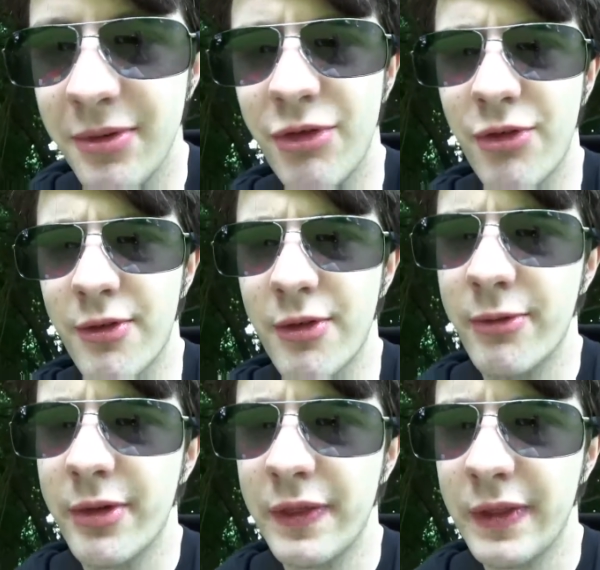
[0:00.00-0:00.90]
butcher
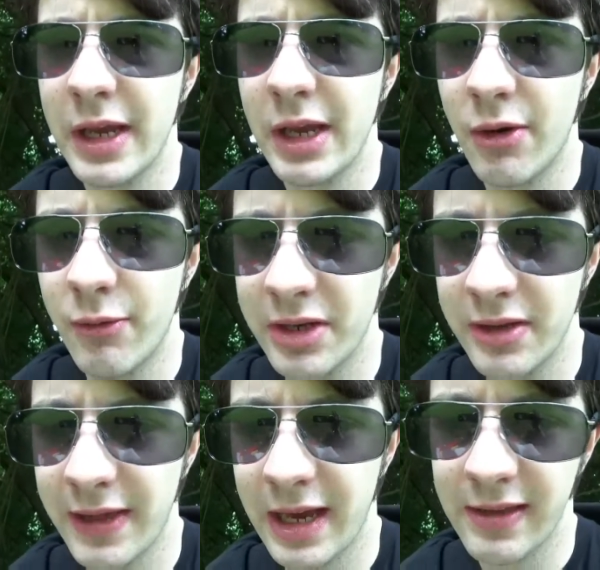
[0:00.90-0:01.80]
it with a
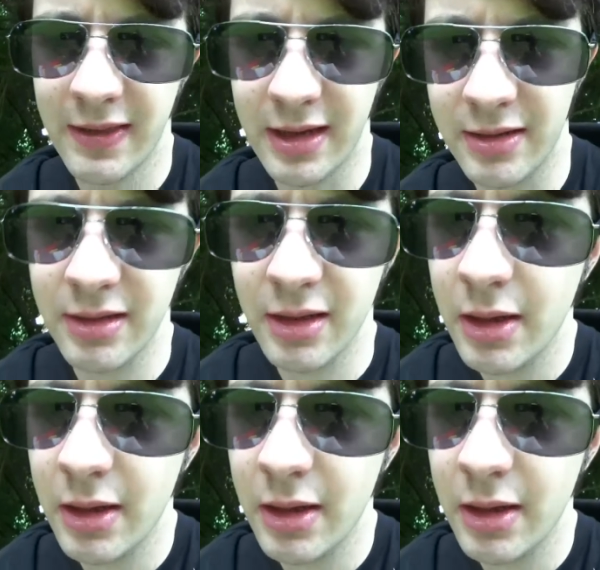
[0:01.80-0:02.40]
horrendous accent.